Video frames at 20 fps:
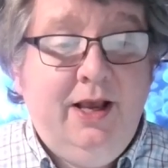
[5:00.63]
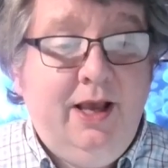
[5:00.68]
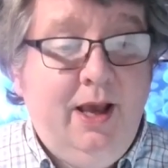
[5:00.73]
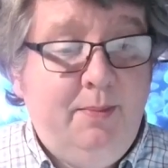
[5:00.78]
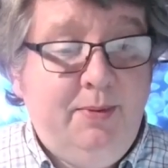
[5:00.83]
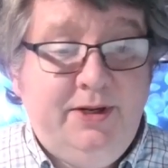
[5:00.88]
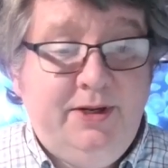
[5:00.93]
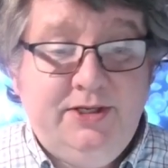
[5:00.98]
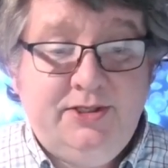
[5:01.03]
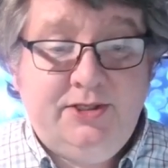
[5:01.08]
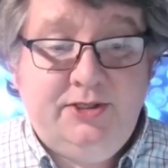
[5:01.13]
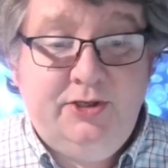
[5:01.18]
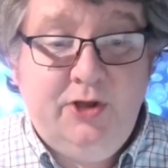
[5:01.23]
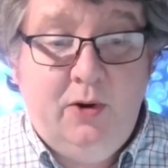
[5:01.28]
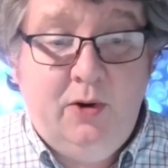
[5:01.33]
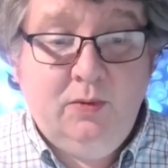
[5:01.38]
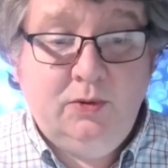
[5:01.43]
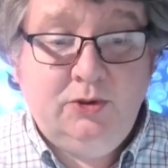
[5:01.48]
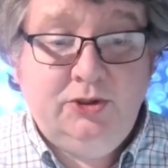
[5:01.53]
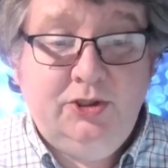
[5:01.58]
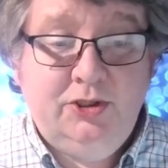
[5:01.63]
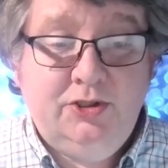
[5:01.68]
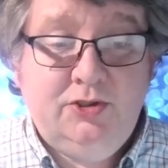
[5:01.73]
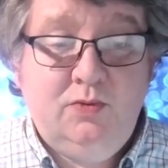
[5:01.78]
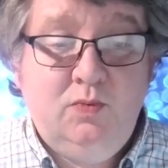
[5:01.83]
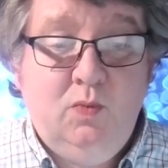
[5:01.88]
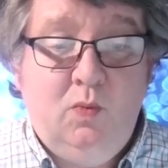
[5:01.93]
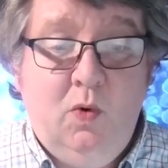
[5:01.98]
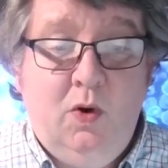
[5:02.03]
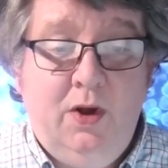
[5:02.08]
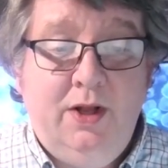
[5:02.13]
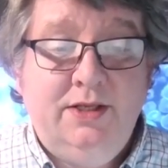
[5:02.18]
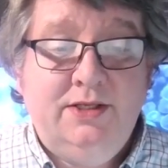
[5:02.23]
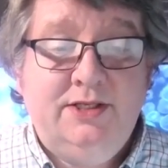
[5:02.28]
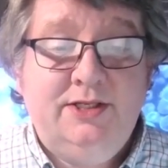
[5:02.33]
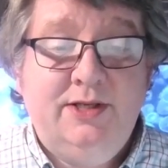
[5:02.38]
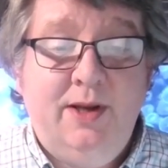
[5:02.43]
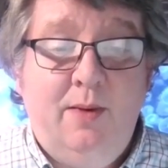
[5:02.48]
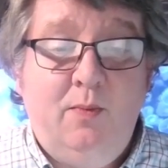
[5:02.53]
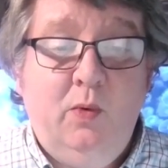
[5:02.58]
Companies don't just
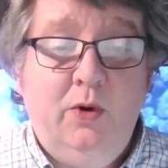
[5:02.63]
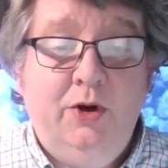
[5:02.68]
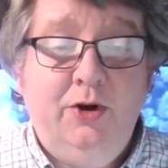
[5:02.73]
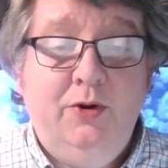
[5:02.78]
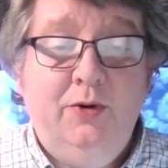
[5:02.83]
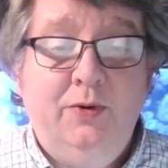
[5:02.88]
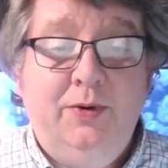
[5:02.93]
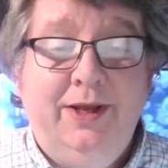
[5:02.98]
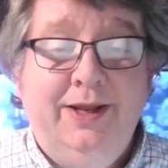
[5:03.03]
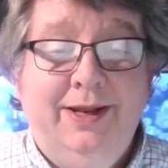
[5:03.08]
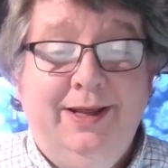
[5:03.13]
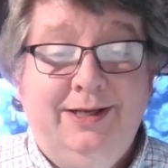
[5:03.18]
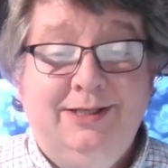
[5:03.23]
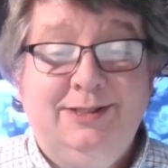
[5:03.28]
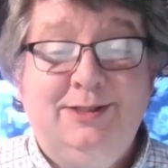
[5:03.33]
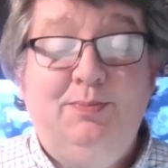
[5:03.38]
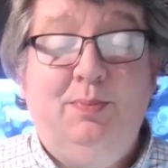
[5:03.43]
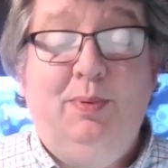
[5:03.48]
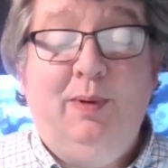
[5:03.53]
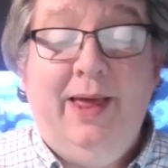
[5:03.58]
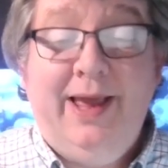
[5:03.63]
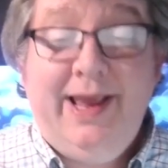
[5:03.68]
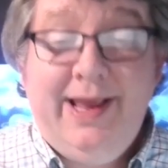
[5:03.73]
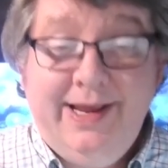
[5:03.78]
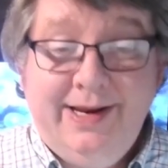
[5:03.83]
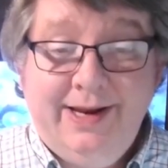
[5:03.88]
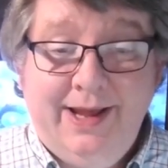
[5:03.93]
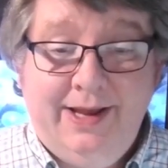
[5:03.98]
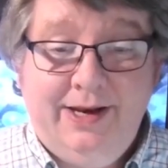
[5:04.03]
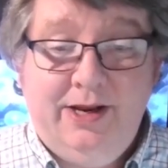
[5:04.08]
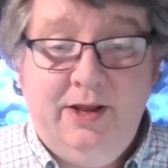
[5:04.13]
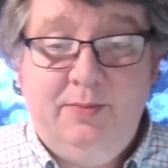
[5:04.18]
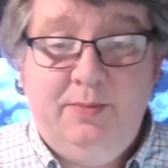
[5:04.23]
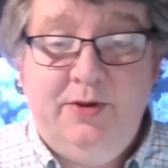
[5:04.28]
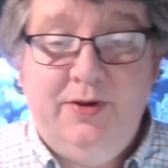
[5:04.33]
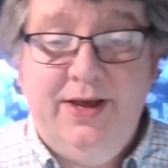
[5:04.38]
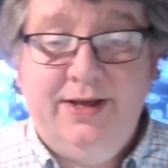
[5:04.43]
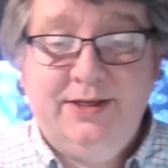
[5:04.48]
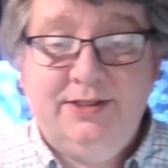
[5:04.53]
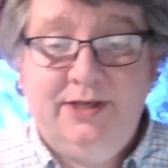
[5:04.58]
want someone who can explain
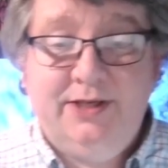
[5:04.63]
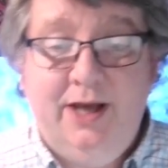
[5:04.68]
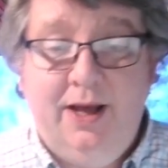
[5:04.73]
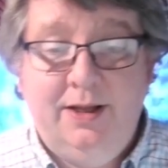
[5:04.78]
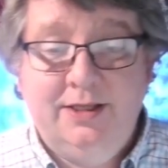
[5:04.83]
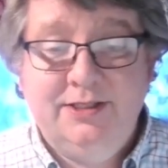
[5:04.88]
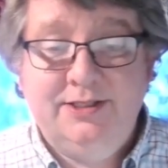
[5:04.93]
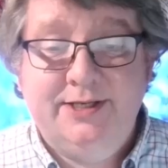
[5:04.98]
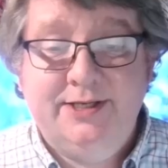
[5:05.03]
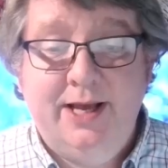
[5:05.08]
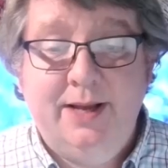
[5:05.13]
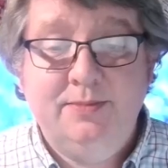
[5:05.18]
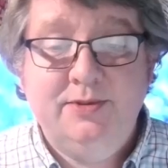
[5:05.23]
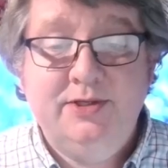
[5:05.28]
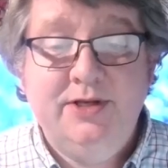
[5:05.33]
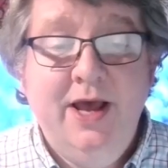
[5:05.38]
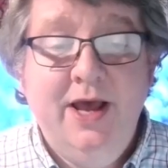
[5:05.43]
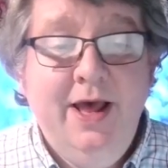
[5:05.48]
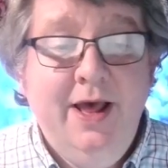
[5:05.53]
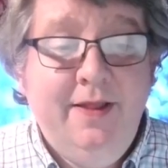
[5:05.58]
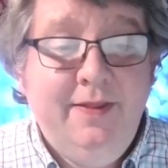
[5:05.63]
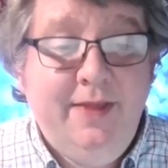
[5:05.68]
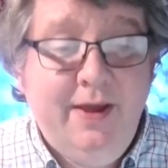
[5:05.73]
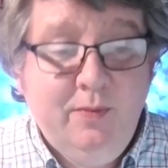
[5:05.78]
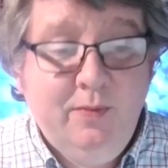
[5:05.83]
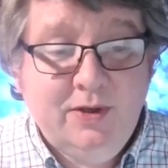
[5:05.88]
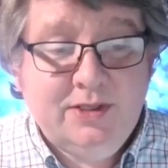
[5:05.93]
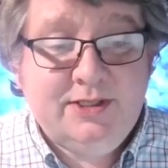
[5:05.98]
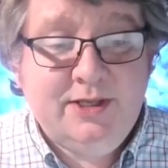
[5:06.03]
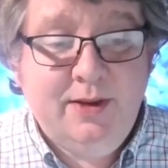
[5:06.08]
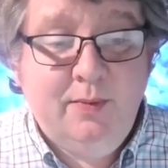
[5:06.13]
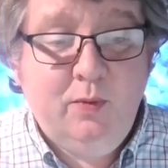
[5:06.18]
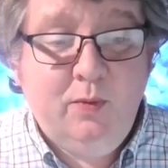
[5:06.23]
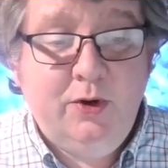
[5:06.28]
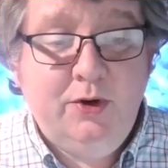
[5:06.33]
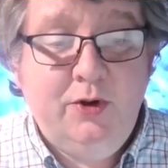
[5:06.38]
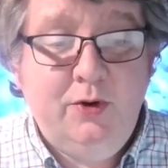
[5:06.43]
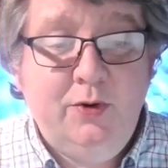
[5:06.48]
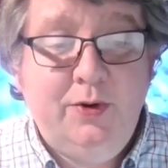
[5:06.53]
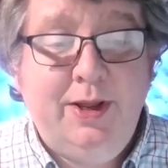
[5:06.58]
AWS concepts, they want
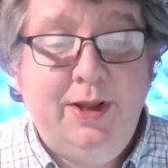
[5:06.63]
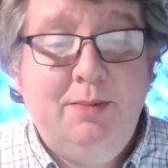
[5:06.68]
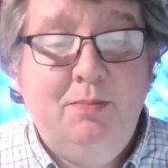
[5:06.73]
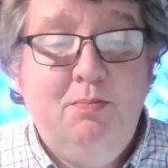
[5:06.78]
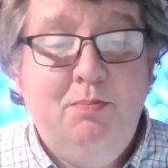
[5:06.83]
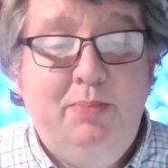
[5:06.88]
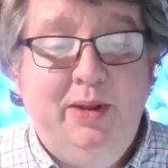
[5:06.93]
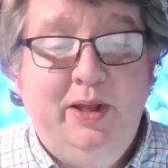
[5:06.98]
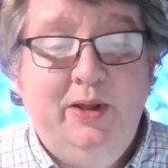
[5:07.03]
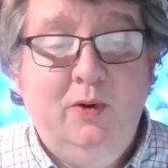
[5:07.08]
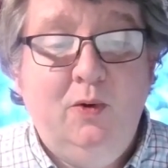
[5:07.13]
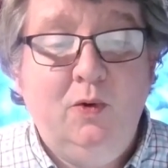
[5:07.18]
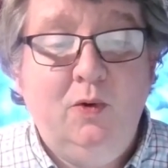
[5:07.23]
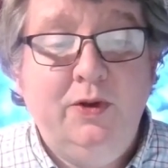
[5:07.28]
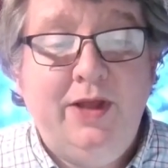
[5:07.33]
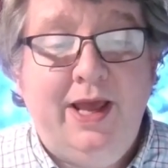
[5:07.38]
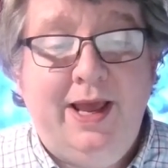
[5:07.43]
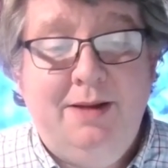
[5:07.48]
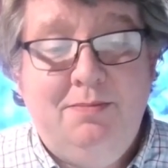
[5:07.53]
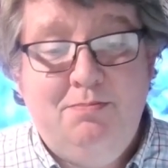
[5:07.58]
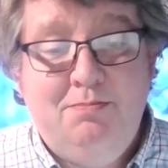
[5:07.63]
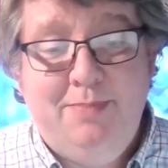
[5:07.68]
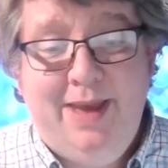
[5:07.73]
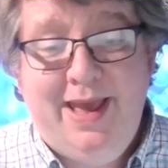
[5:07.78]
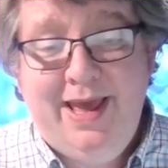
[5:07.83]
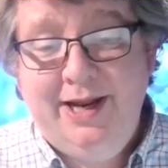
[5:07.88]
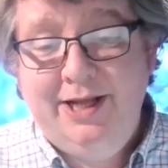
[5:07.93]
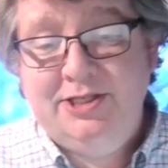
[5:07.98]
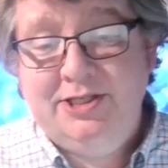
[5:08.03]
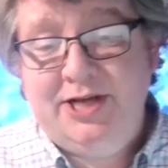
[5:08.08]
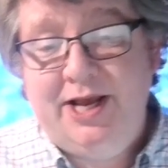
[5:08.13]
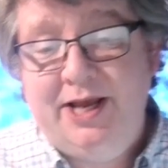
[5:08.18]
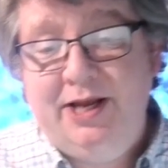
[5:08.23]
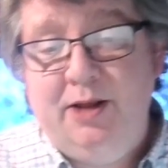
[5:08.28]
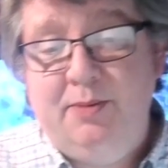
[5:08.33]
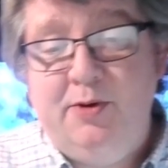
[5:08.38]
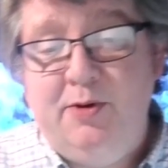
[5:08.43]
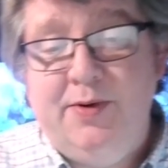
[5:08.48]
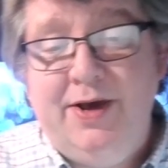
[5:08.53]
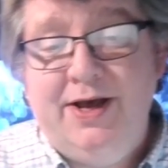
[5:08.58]
someone who can build and manage
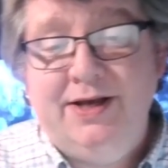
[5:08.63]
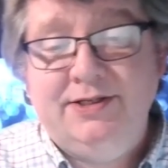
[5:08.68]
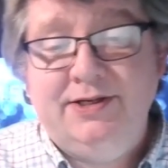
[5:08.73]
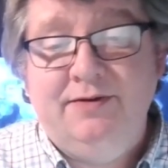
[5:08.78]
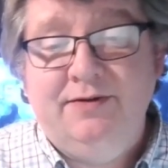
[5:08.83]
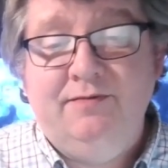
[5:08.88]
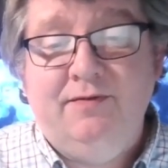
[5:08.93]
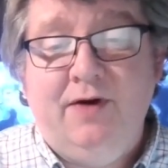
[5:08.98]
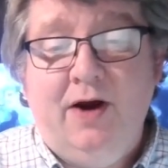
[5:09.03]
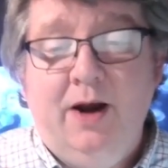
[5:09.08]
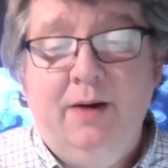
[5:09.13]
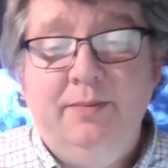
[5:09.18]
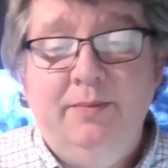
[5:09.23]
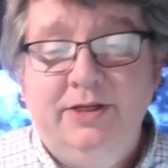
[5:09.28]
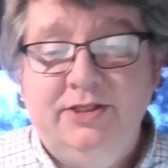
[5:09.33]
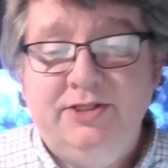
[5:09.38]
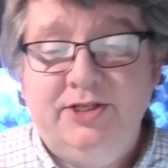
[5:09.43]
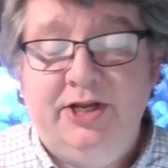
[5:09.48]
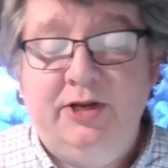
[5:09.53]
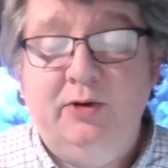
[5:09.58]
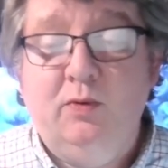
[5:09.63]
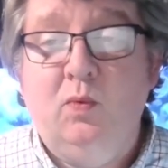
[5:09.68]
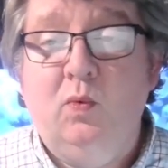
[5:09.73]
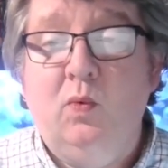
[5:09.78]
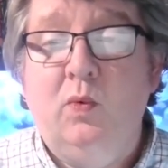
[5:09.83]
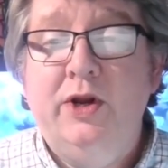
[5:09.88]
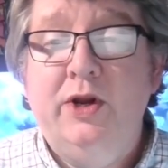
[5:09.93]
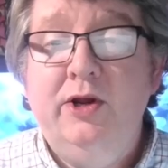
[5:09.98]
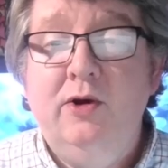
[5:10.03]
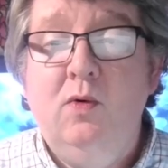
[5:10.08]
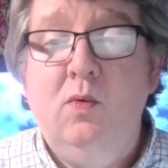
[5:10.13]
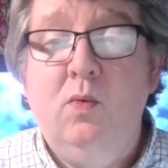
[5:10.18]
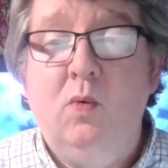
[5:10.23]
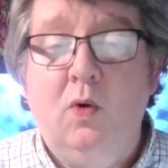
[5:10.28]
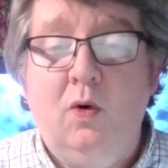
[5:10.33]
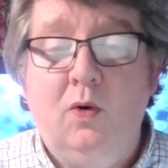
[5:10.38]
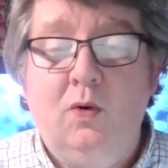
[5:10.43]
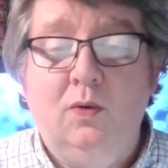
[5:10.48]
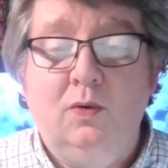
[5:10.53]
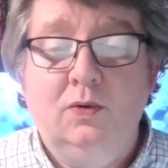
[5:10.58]
AWS environments in real
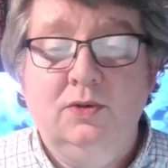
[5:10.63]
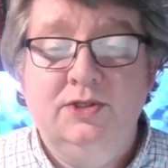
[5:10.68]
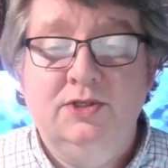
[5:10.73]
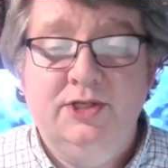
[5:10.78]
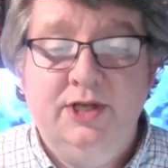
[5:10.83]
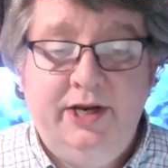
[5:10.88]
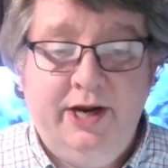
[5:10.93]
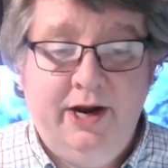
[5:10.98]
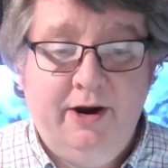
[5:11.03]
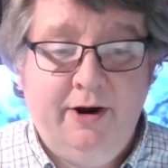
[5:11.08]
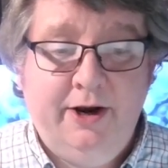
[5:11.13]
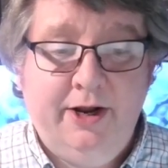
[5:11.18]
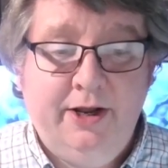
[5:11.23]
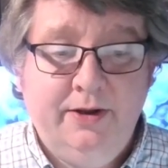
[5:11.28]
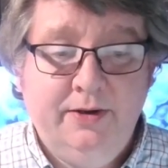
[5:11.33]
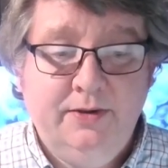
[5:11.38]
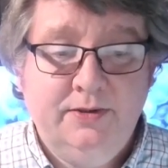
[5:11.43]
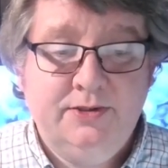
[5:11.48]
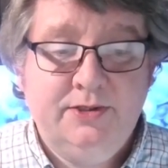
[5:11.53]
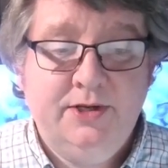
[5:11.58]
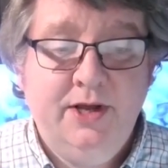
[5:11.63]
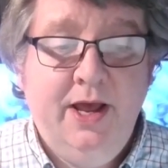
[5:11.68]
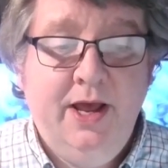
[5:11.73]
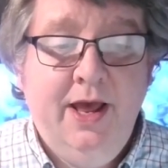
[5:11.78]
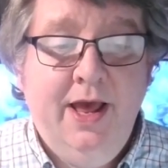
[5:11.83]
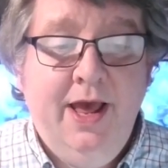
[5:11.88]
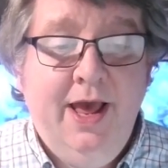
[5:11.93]
world scenarios.